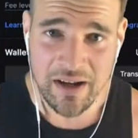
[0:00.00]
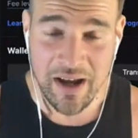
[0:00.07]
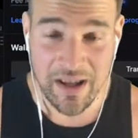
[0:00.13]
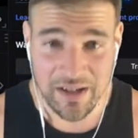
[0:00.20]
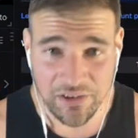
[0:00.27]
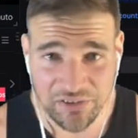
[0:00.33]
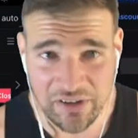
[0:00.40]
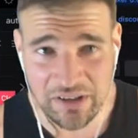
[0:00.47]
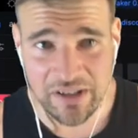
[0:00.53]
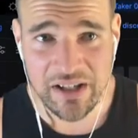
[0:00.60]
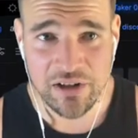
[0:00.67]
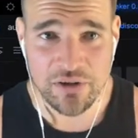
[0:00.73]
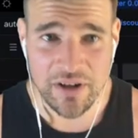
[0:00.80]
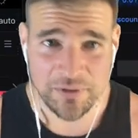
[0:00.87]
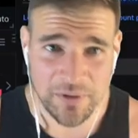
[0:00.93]
and it's
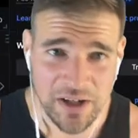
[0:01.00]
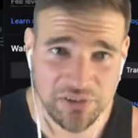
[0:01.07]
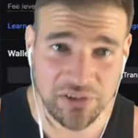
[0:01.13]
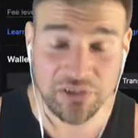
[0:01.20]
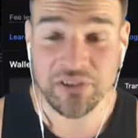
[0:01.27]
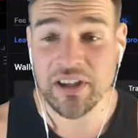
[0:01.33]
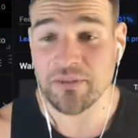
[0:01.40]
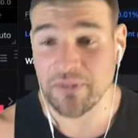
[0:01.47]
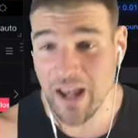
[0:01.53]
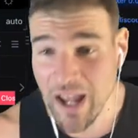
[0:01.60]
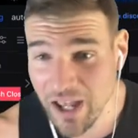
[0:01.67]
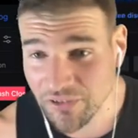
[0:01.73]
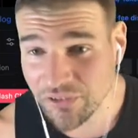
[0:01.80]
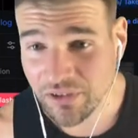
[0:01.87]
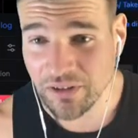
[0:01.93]
illegal and racist to even
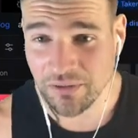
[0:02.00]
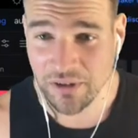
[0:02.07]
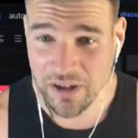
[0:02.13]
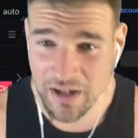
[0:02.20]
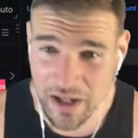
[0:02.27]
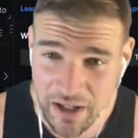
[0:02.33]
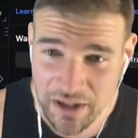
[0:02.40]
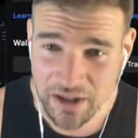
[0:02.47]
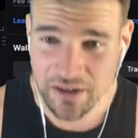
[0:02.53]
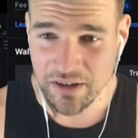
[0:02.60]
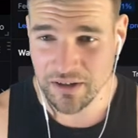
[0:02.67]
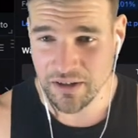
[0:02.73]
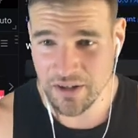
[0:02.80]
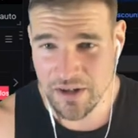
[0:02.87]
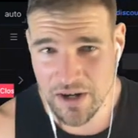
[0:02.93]
ask, right? Hey,
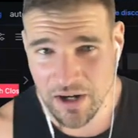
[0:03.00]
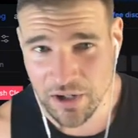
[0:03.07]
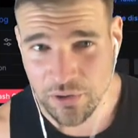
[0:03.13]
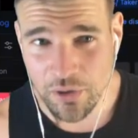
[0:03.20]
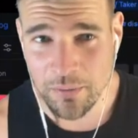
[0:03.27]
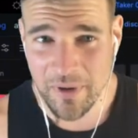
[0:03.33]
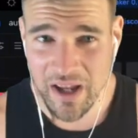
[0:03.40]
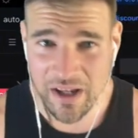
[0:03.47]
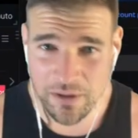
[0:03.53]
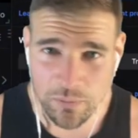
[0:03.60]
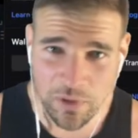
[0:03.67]
are you a man?